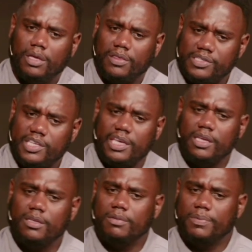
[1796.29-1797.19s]
In this
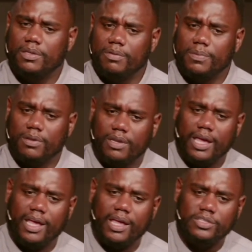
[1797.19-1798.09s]
heat, you've been, you've been on
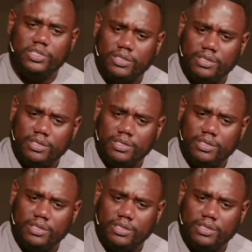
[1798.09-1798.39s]
edge?